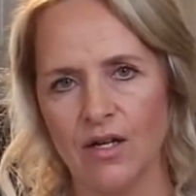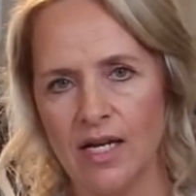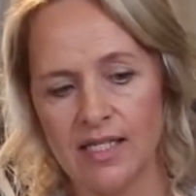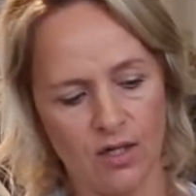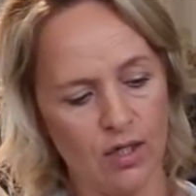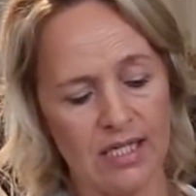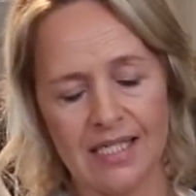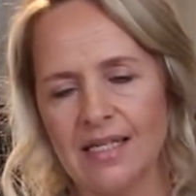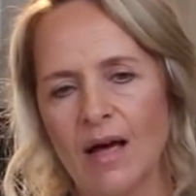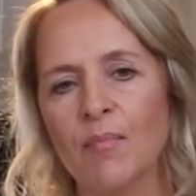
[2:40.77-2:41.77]
it's got a
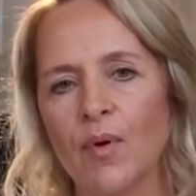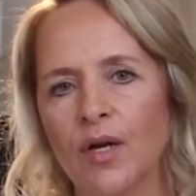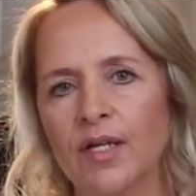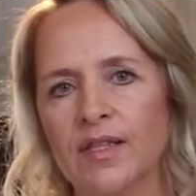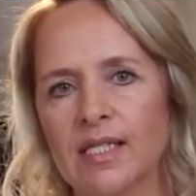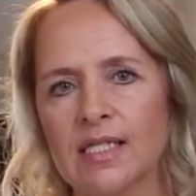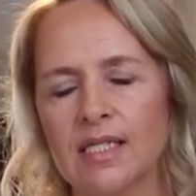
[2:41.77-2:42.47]
stamp on it that